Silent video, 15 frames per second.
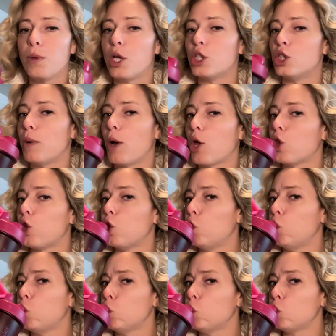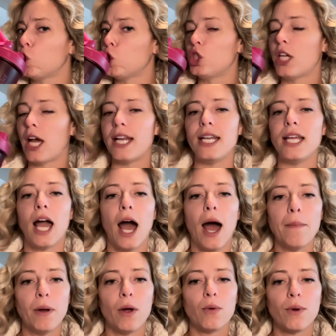because your mouth is tightening
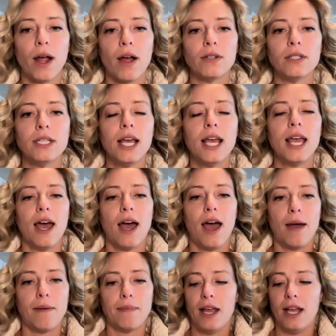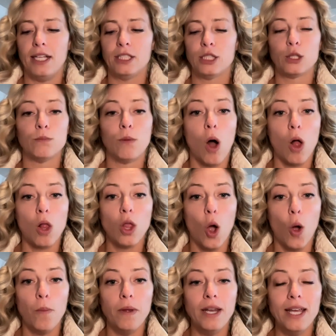up around a small
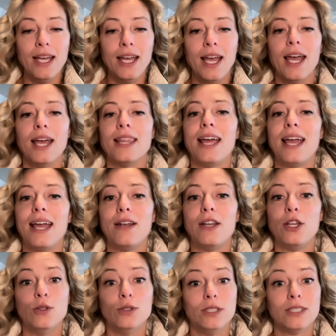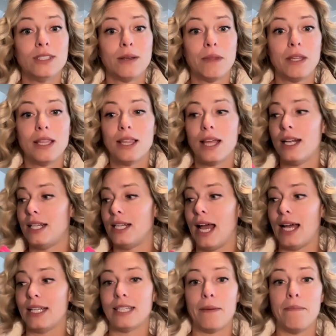opening, then using something that
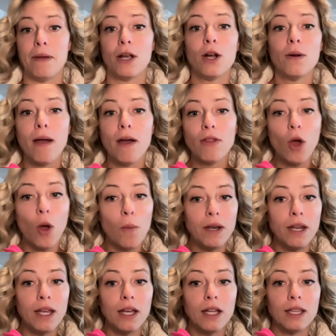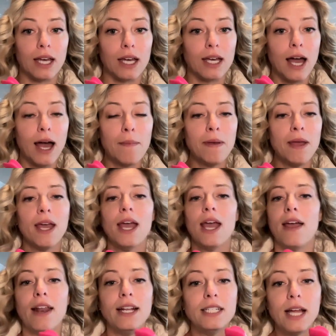has a bigger mouth opening, like a cup.
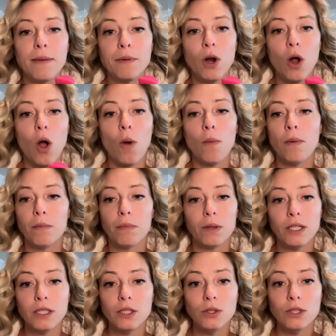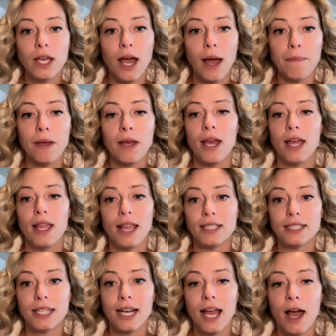Anytime you're at home, please use a cup.
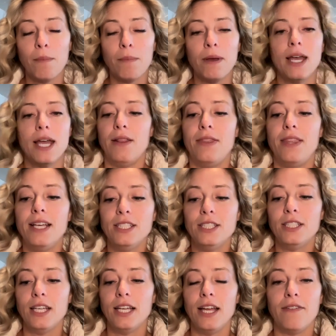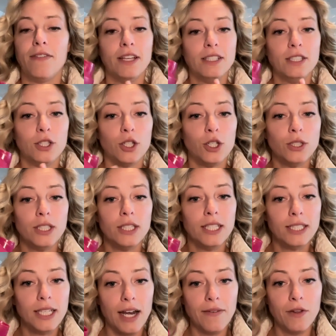That's going to help. If you're using this
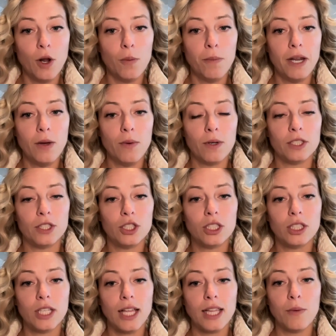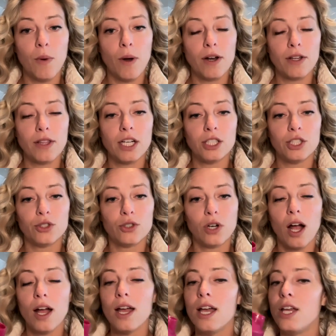kind of an opening, or it's just slightly wider than a
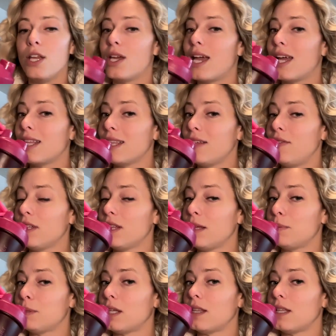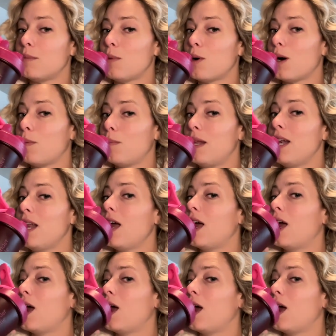straw, you can leave your lips a little more open